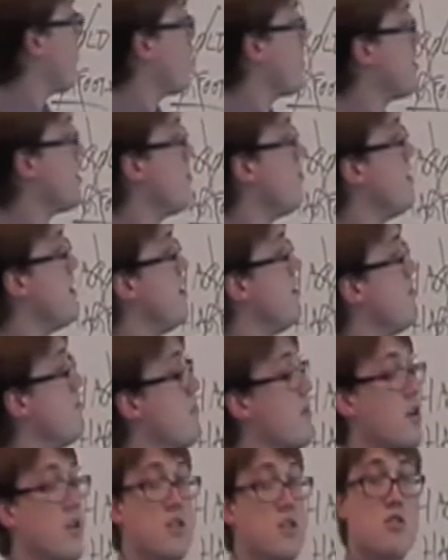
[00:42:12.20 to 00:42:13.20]
to be
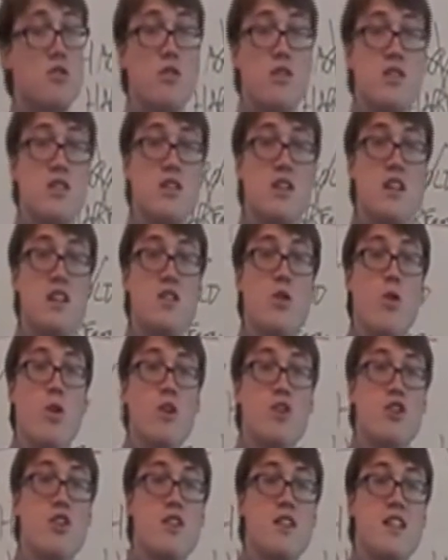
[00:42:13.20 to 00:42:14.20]
mercilessly
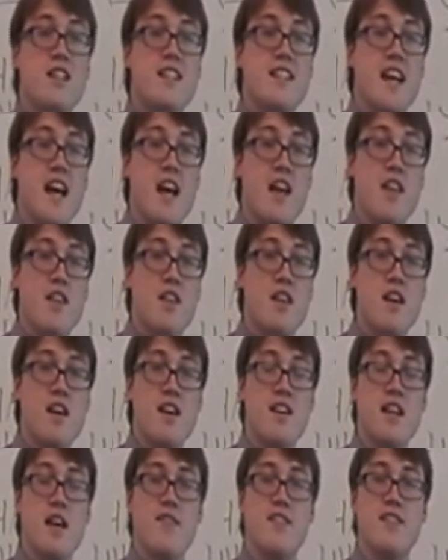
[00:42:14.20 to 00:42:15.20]
tortured to death,
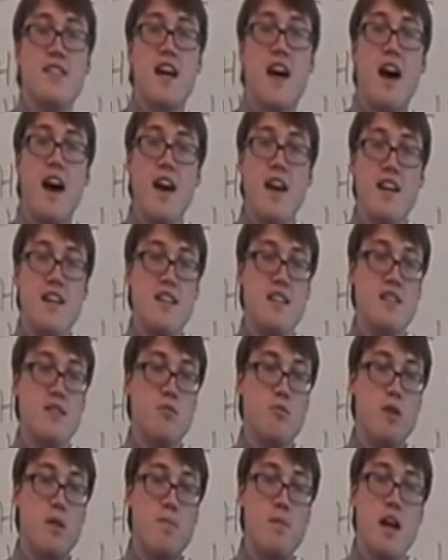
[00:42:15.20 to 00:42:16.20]
to have his eyes
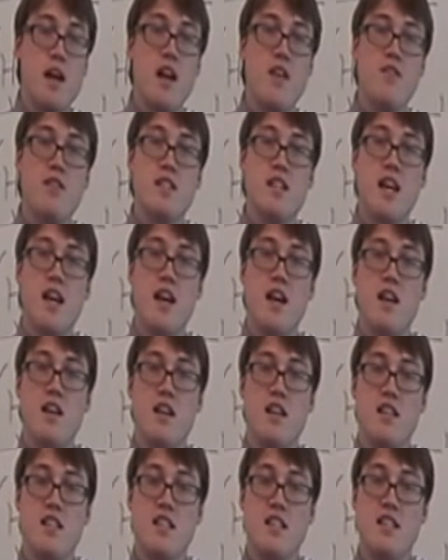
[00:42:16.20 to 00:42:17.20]
ripped out of his head and
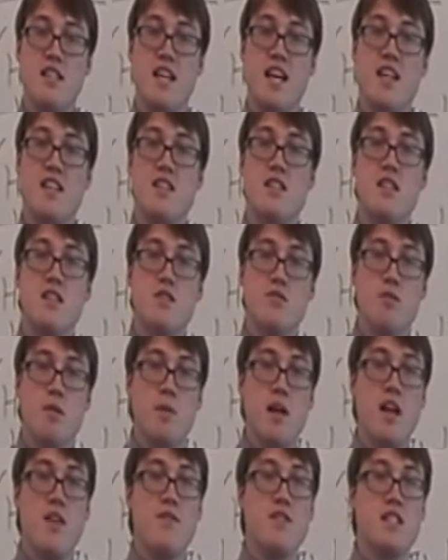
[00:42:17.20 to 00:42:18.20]
his intestines ripped
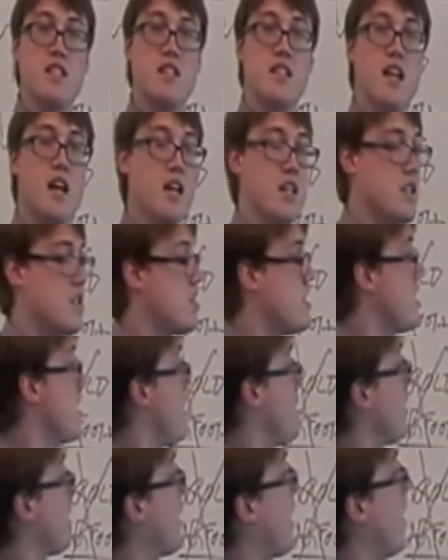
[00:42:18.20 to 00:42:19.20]
out of his guts.
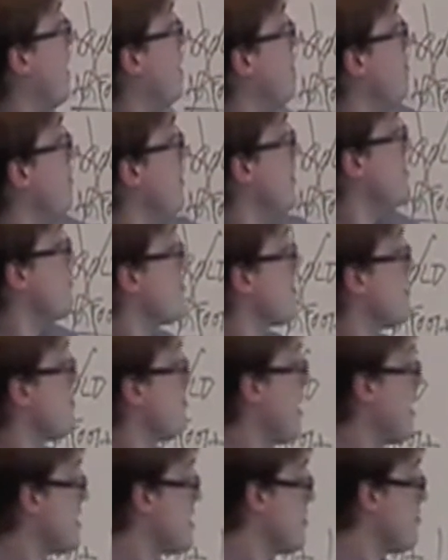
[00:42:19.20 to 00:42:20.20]
Godwin is
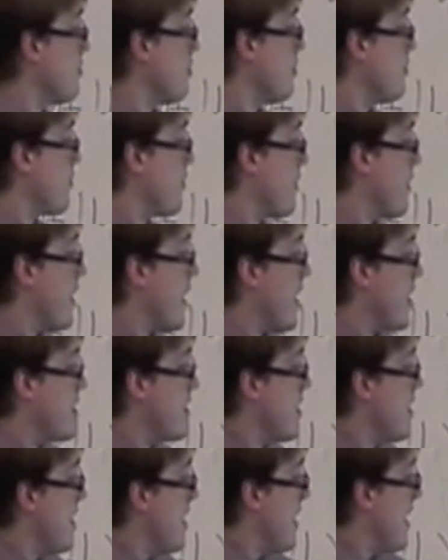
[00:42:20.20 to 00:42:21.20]
responsible for that,
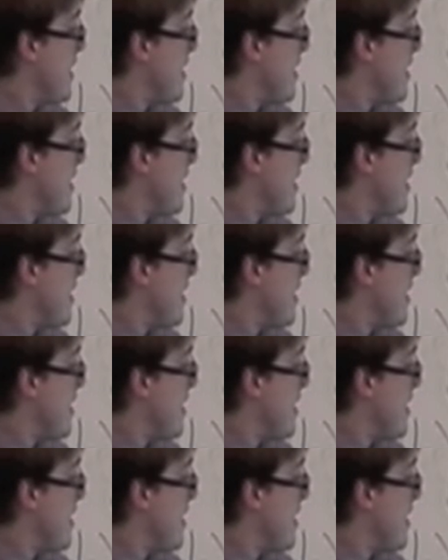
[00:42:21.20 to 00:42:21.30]
and